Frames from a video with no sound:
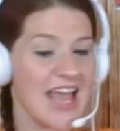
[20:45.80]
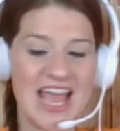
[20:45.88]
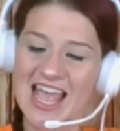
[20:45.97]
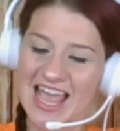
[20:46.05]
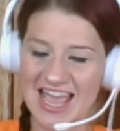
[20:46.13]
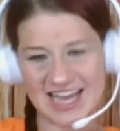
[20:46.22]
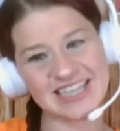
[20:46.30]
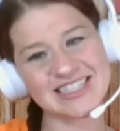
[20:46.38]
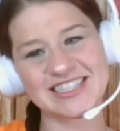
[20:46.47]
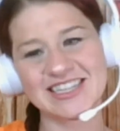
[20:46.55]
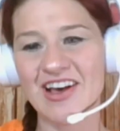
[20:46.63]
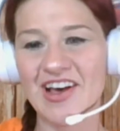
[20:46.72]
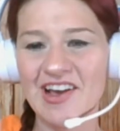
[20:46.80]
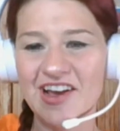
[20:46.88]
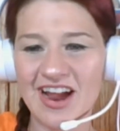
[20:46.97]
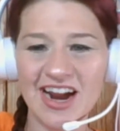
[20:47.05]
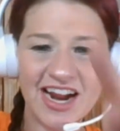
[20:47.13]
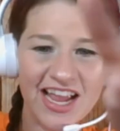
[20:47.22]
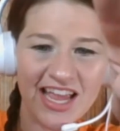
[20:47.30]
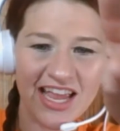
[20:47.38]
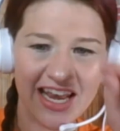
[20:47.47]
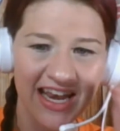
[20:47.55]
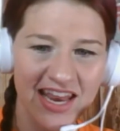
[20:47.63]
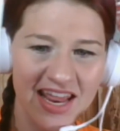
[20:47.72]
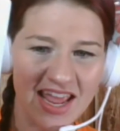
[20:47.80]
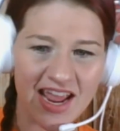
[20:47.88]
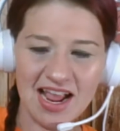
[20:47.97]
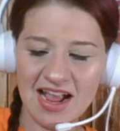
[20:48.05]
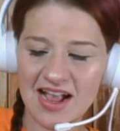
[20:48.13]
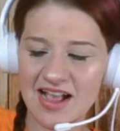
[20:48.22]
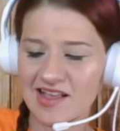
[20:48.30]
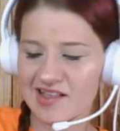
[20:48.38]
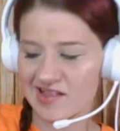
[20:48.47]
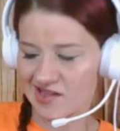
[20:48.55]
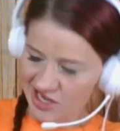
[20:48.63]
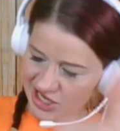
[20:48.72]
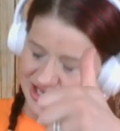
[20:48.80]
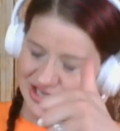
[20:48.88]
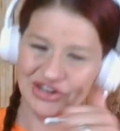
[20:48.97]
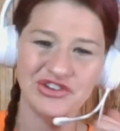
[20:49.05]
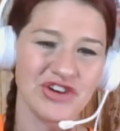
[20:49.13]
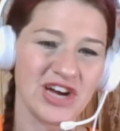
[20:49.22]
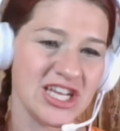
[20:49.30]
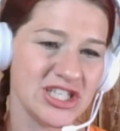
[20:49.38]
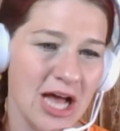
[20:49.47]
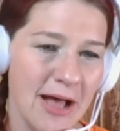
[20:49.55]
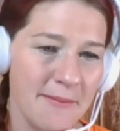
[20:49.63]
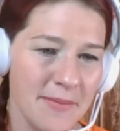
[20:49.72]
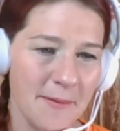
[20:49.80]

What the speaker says: and a star. Ding. Great job.